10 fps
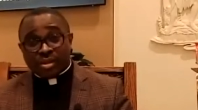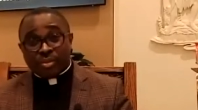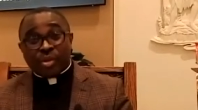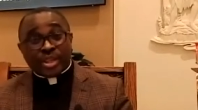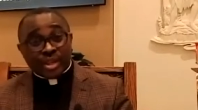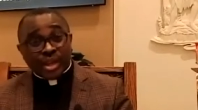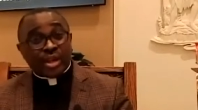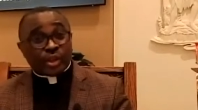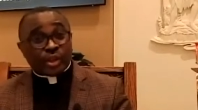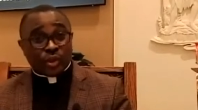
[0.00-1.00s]
Presented
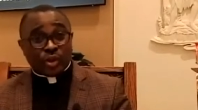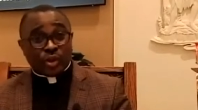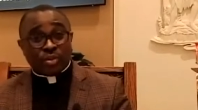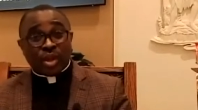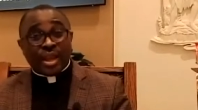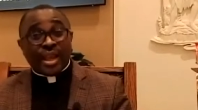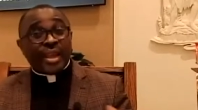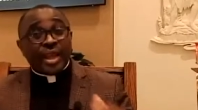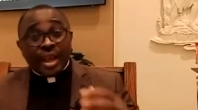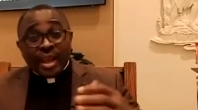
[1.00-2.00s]
his tomb,
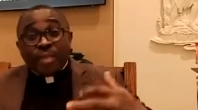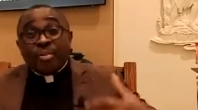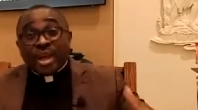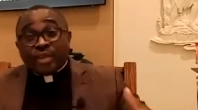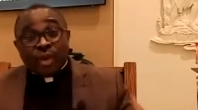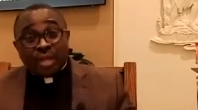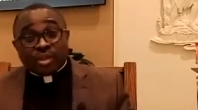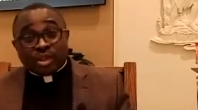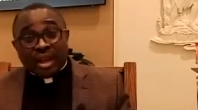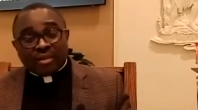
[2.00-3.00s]
he, he made for
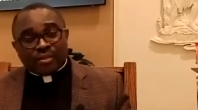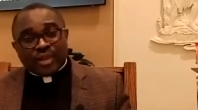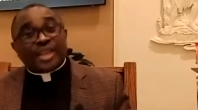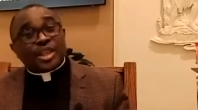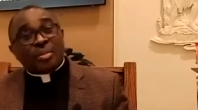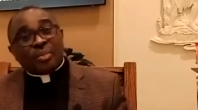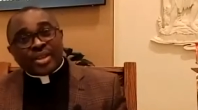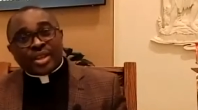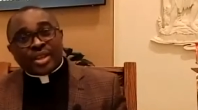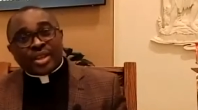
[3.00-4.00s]
himself as a
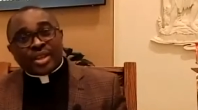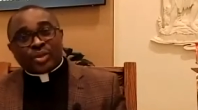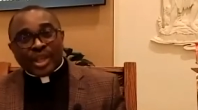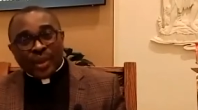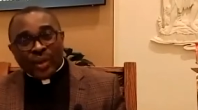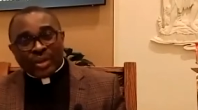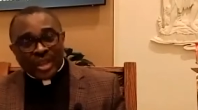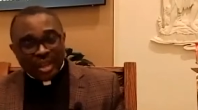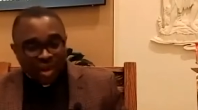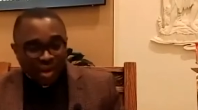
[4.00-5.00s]
present to the
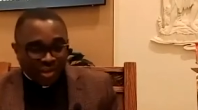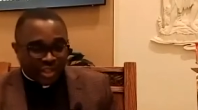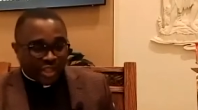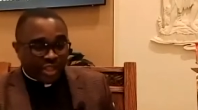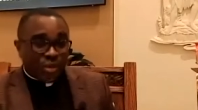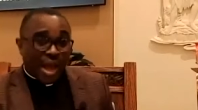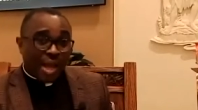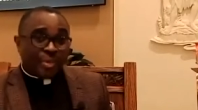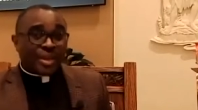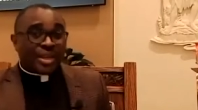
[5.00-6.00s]
Lord. All these things were
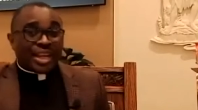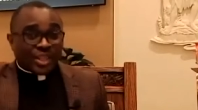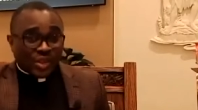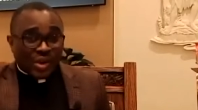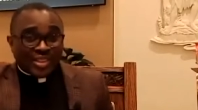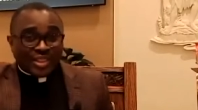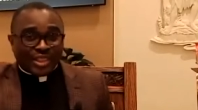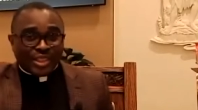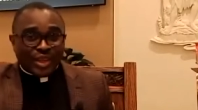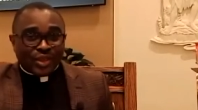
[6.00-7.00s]
happening in
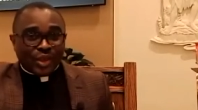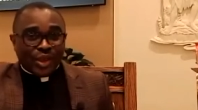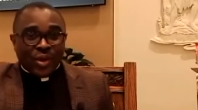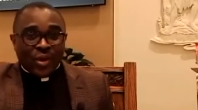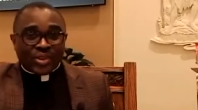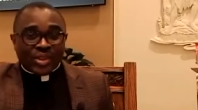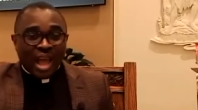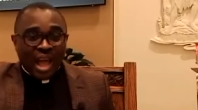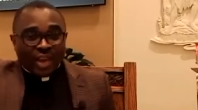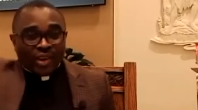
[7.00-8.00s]
transit to the cross.
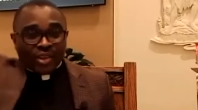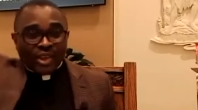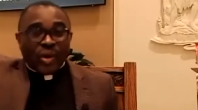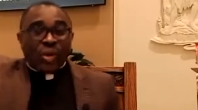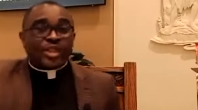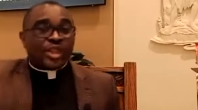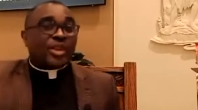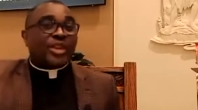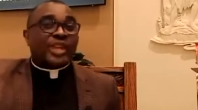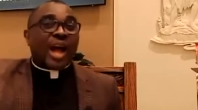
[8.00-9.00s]
And on the cross,
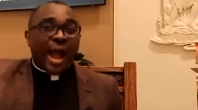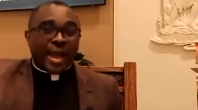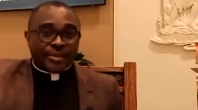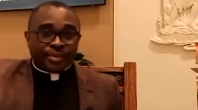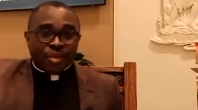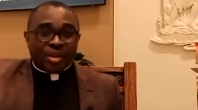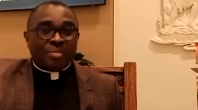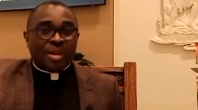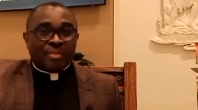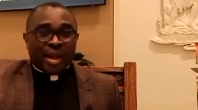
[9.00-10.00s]
Jesus died.
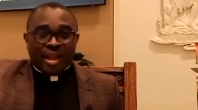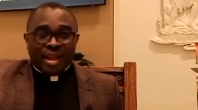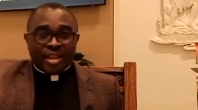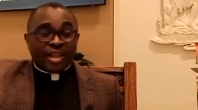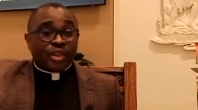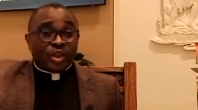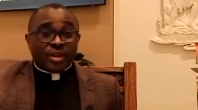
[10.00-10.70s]
Remember, in John